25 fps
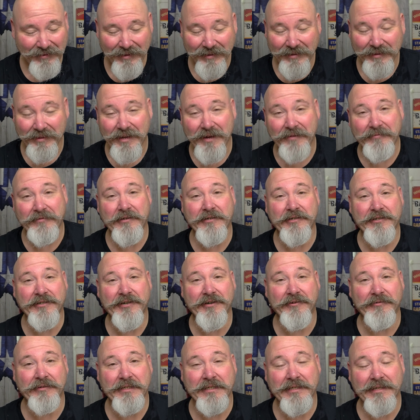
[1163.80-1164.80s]
Love the
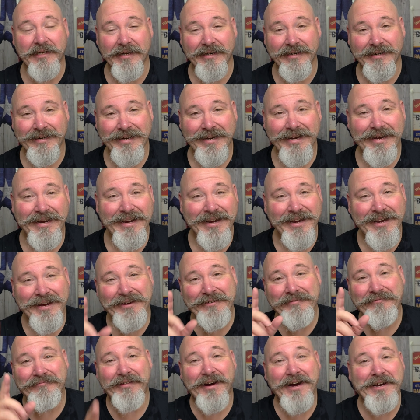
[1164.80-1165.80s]
Draconis line.
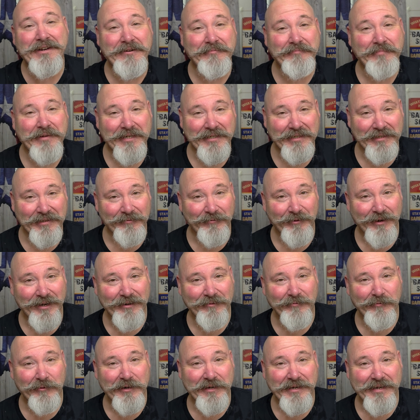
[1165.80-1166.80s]
Find your peace in what
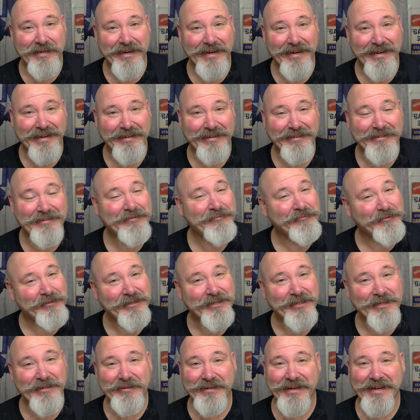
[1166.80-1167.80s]
and where you can. We'll
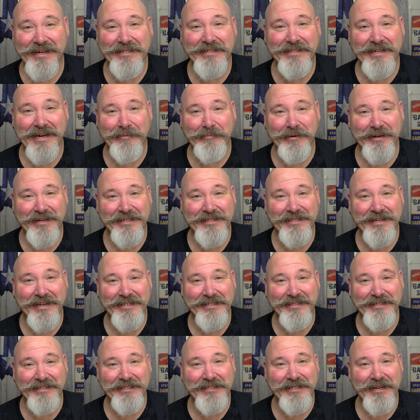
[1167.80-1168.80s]
see you next time on a
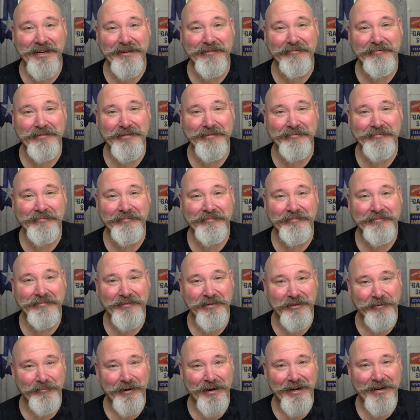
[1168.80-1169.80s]
Texan Shaves.
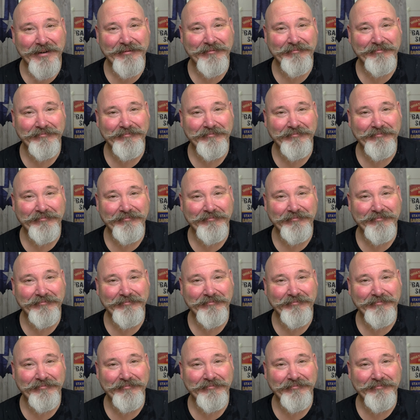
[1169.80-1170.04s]
Goodbye.